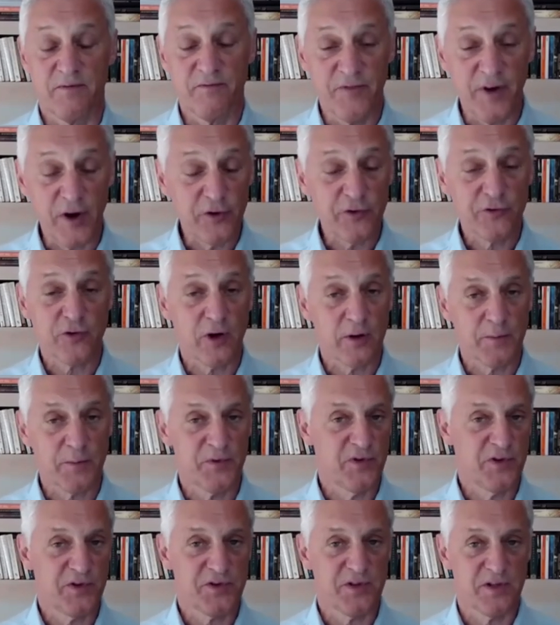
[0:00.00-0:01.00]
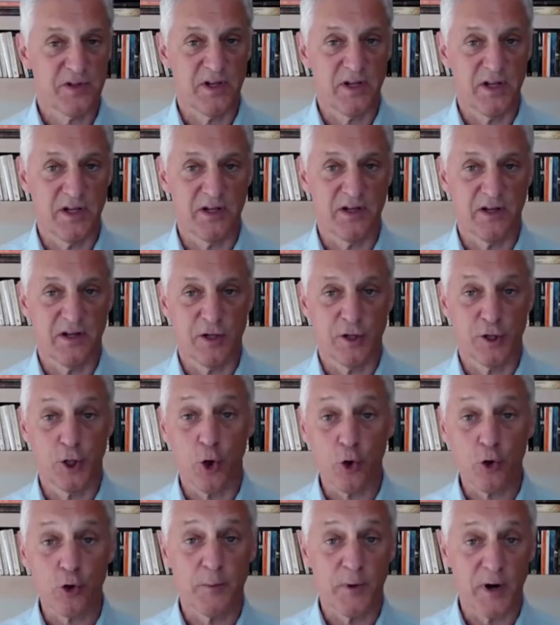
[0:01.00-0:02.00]
very strong position in
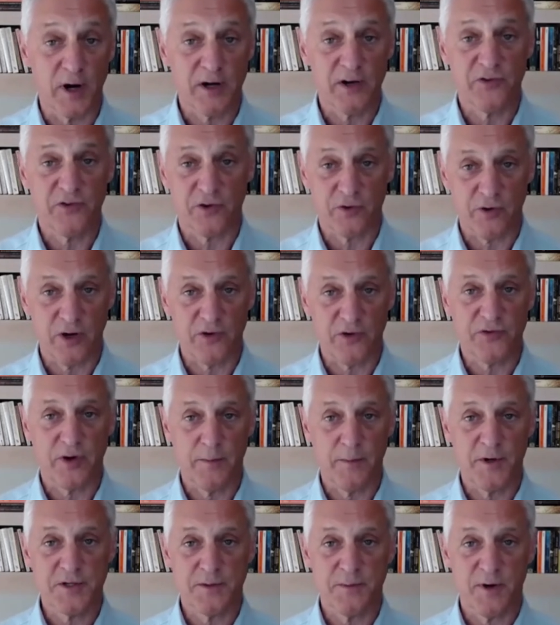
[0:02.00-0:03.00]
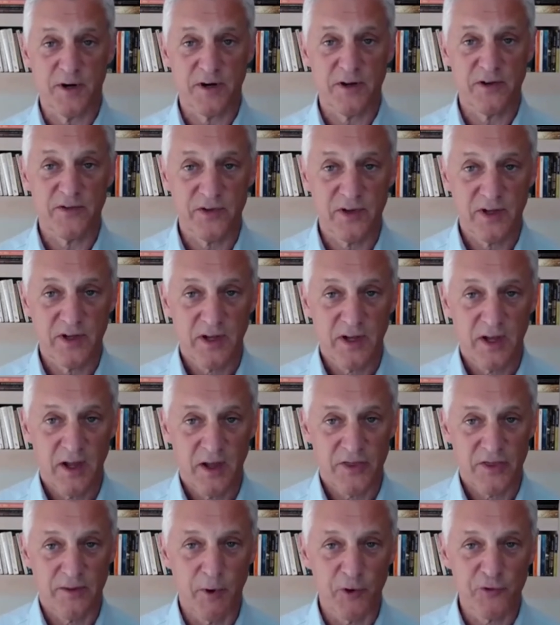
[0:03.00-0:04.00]
local markets across our emerging markets.
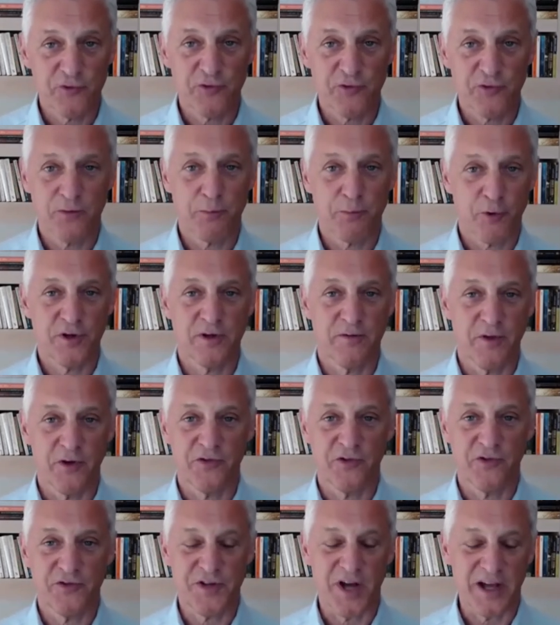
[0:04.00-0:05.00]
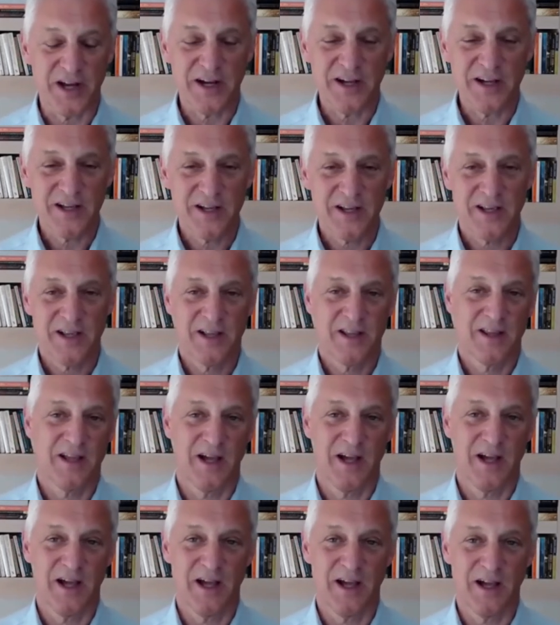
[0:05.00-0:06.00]
The most important of those is China.
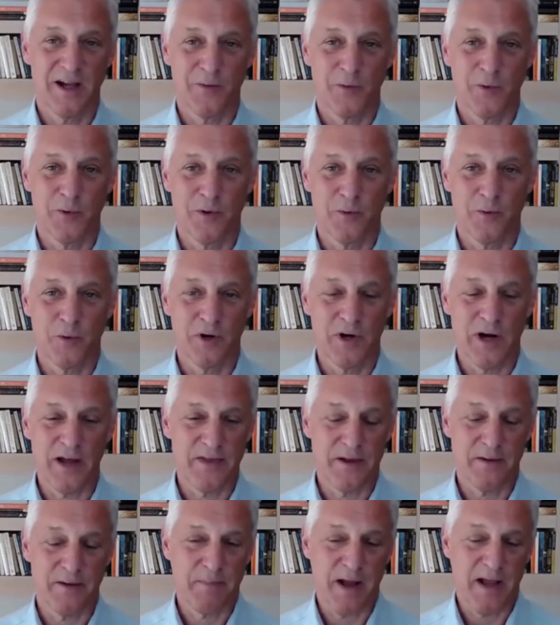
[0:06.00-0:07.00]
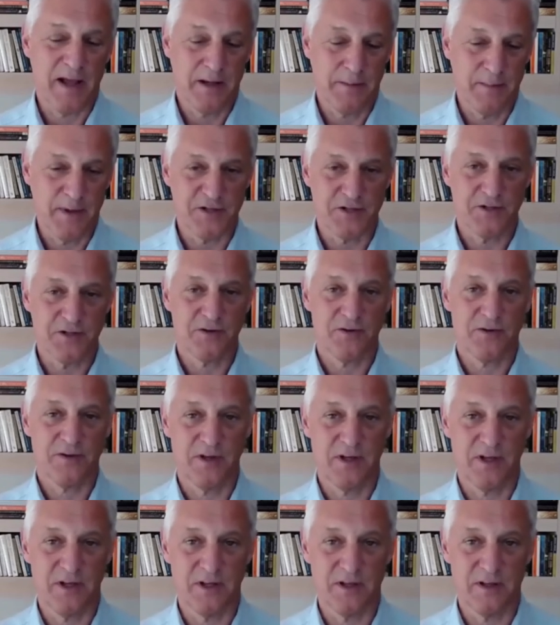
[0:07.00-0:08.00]
Uh, we're, we're, I think, by any measure,
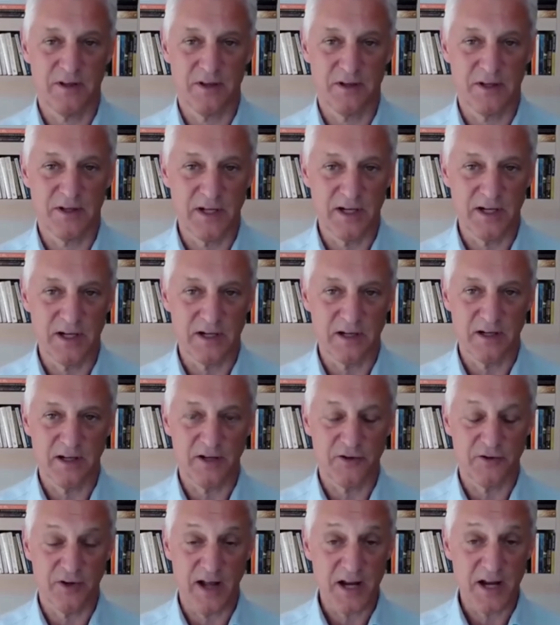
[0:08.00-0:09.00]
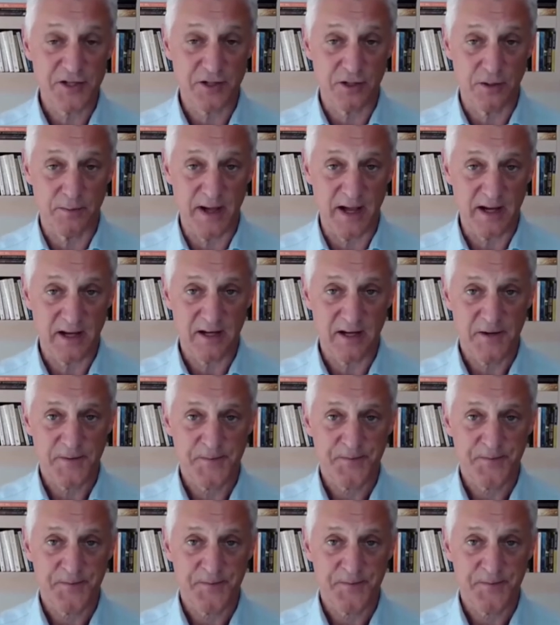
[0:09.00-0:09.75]
the, the leading international bank